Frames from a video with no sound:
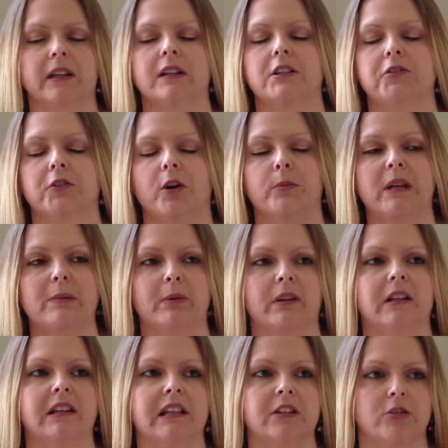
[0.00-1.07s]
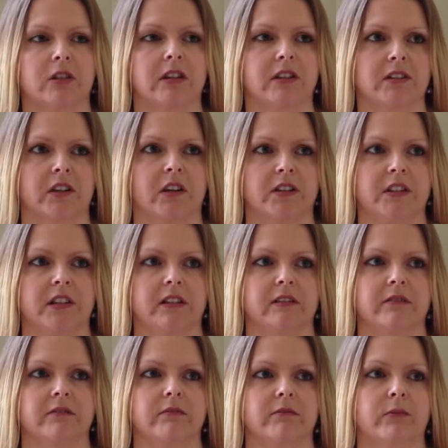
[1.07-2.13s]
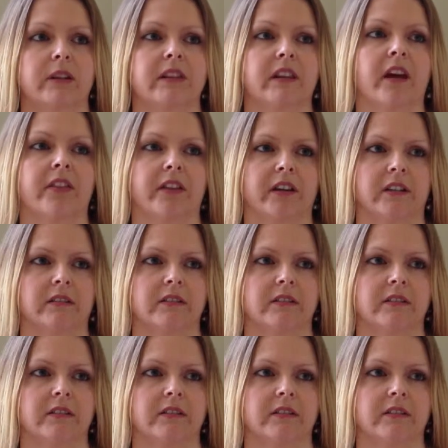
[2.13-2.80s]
and you've got people that literally are starting with nothing.